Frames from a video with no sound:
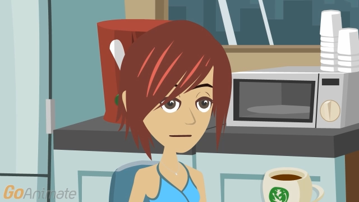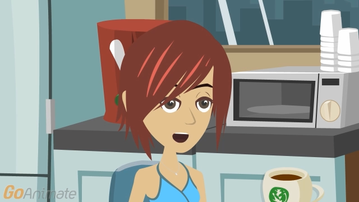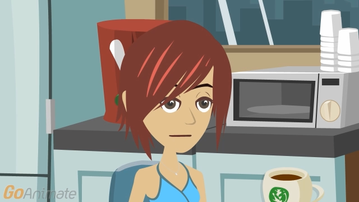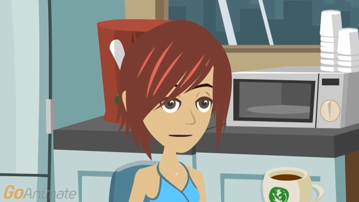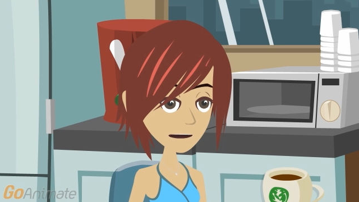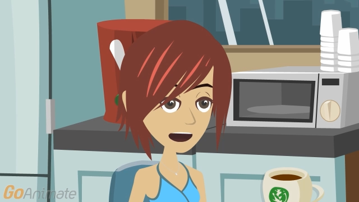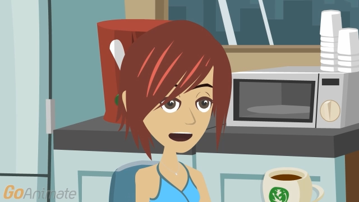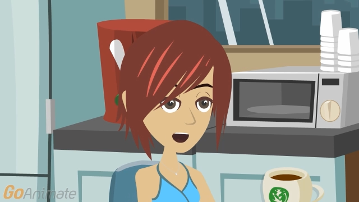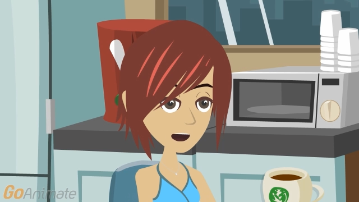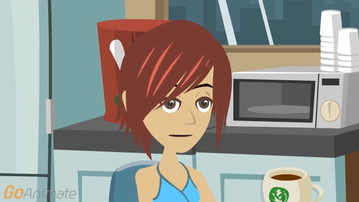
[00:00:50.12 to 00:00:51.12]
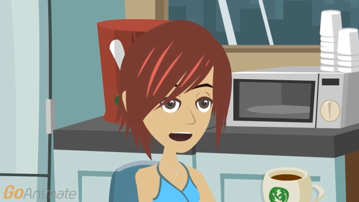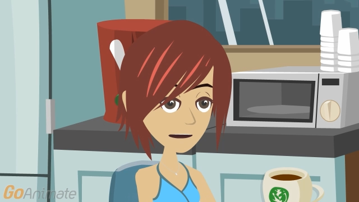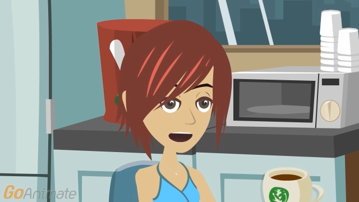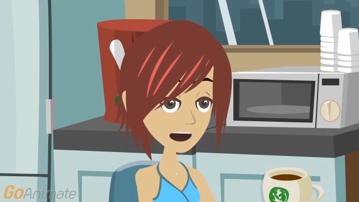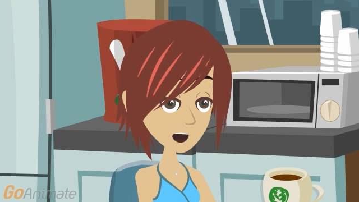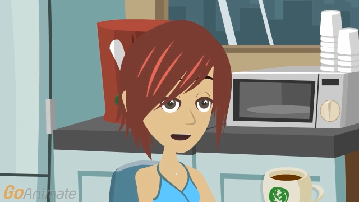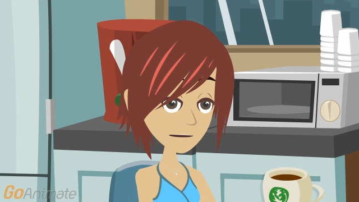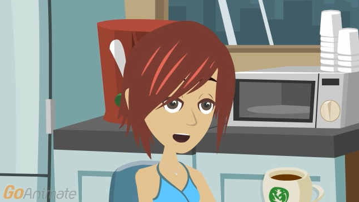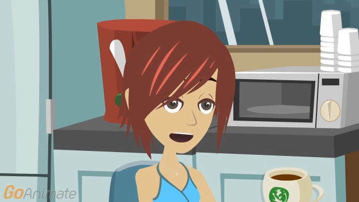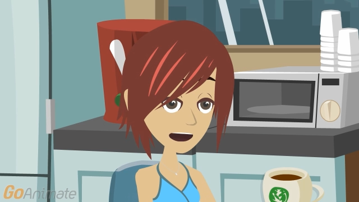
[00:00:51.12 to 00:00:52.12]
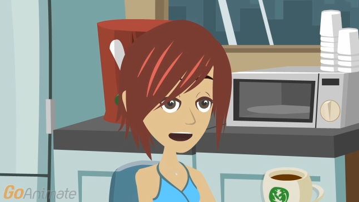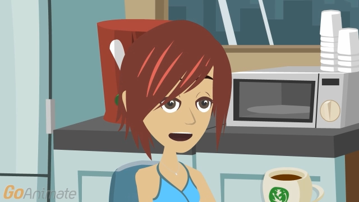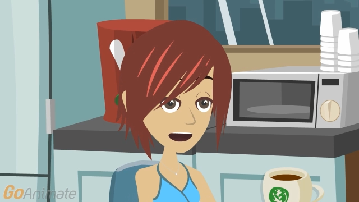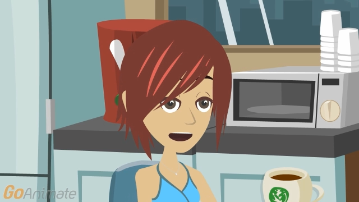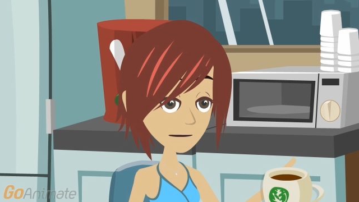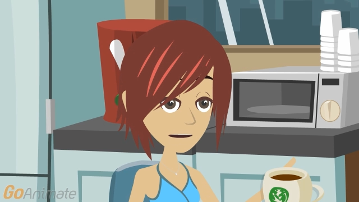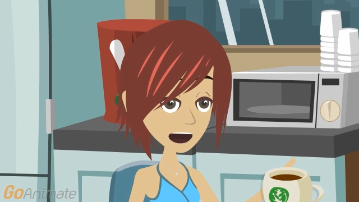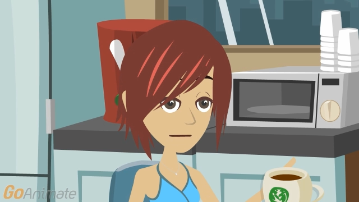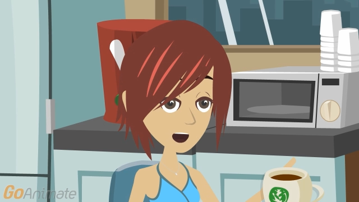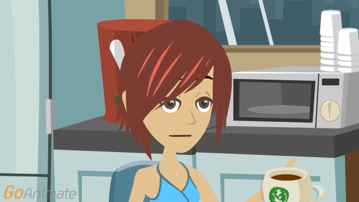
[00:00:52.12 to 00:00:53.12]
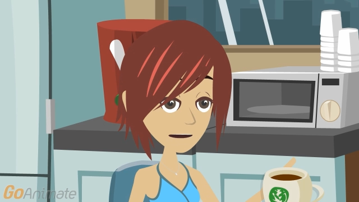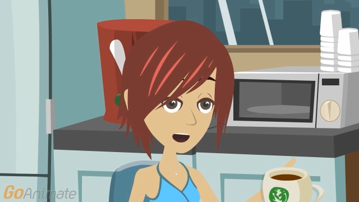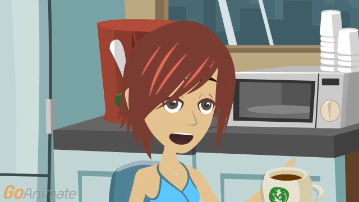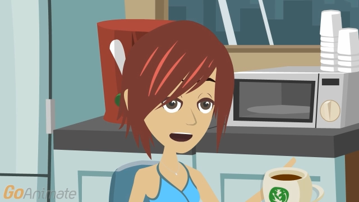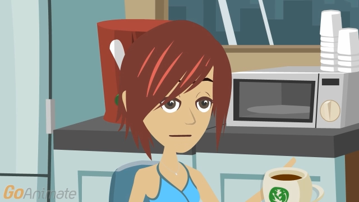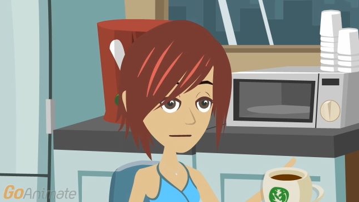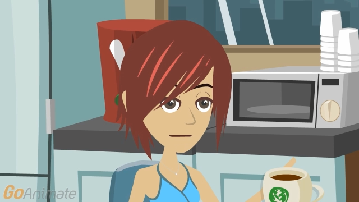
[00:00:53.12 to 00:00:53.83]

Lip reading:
(no speaker visible)